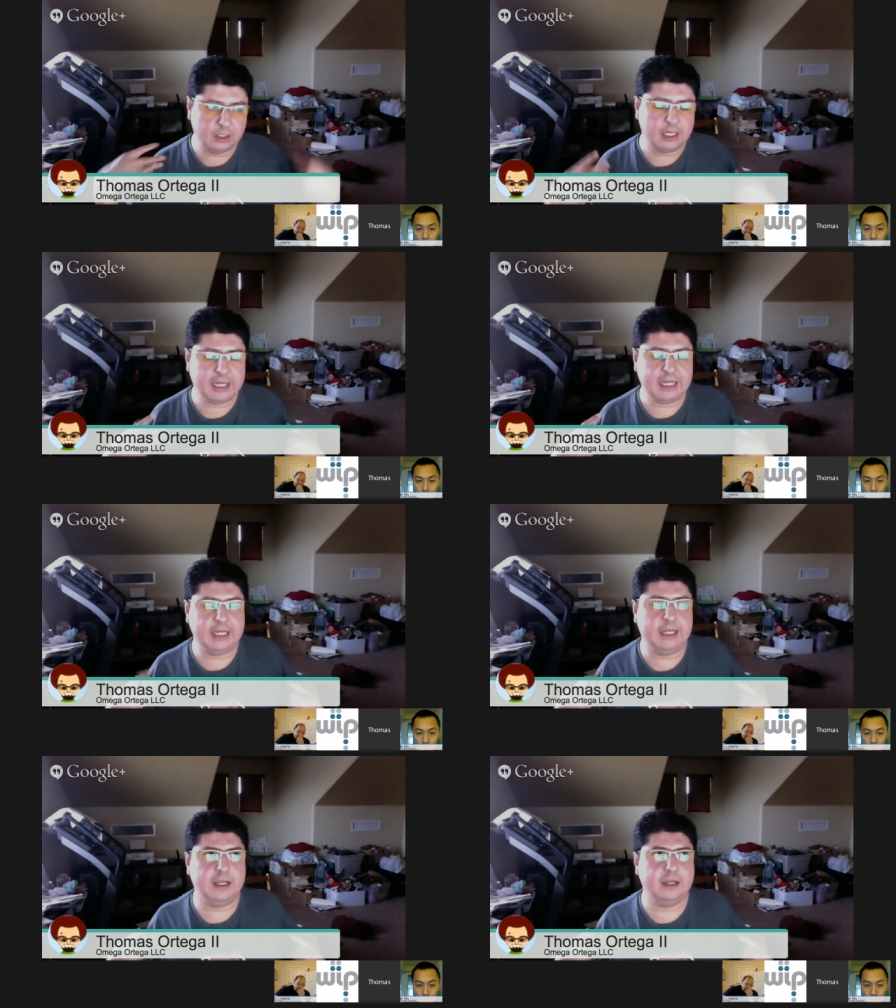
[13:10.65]

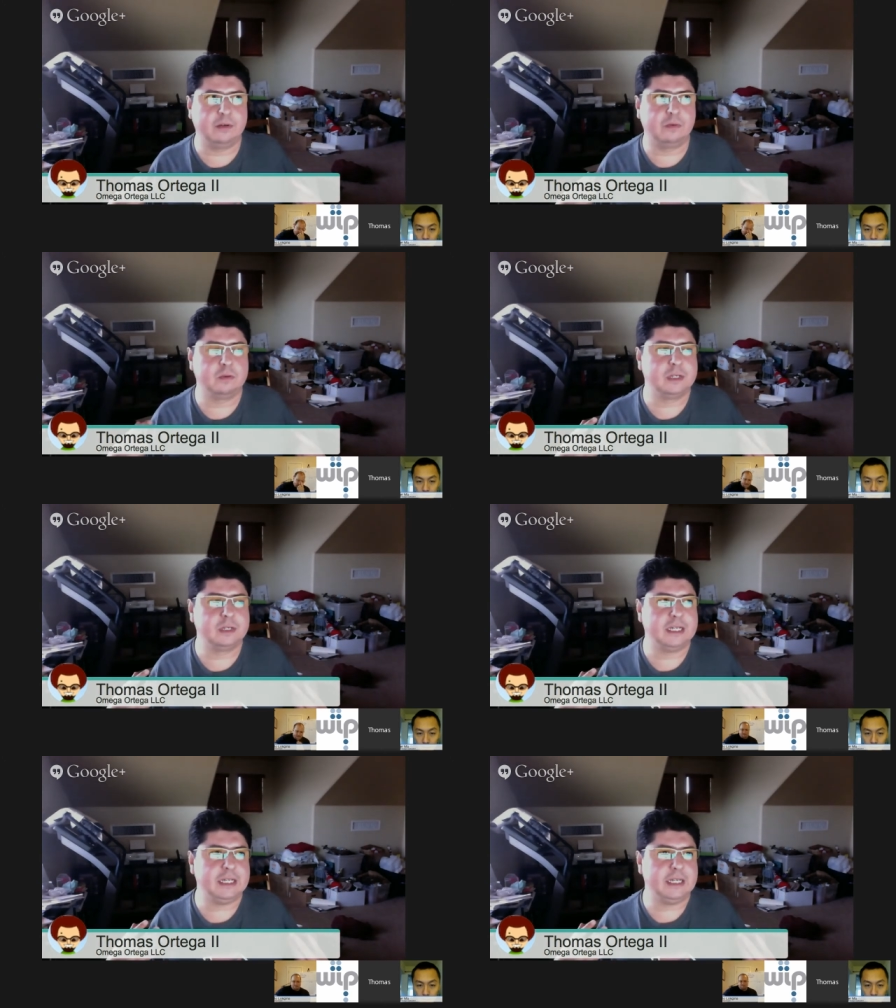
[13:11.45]
And
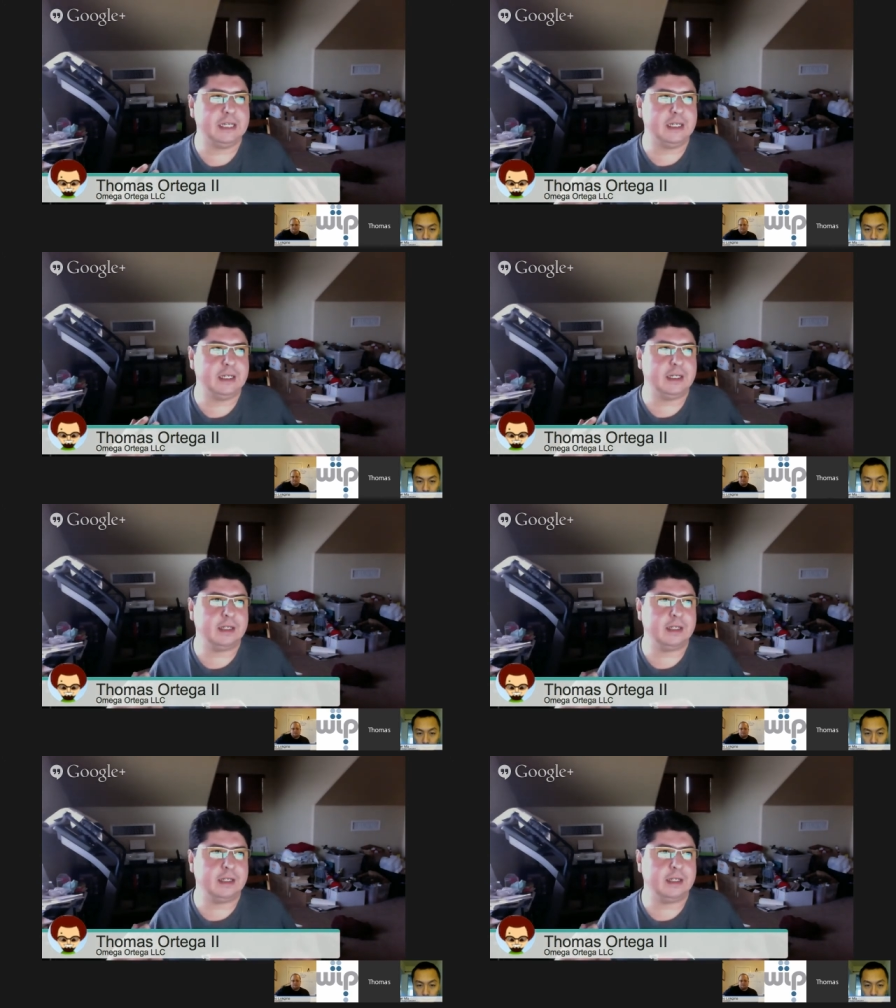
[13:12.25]
we